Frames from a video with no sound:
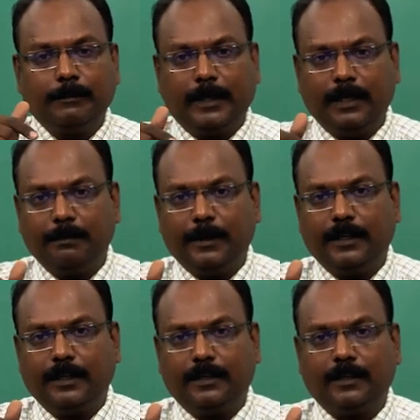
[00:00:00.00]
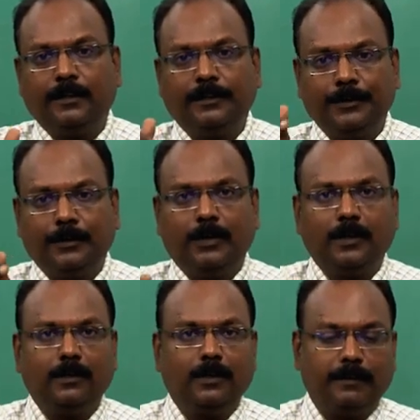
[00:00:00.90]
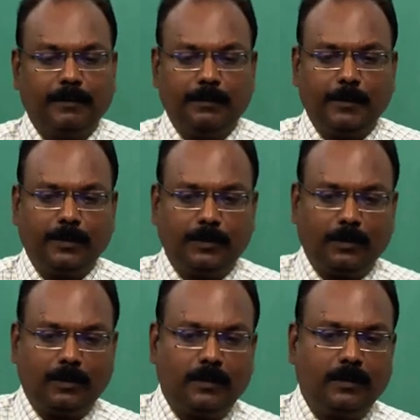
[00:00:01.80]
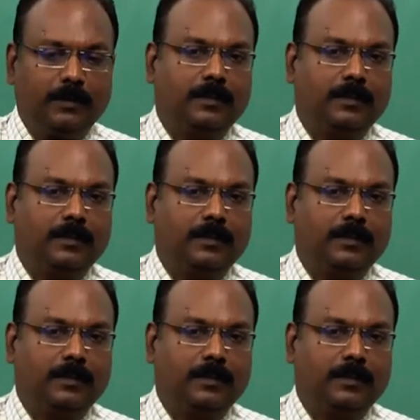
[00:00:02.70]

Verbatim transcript: by implication you are not loving me you are not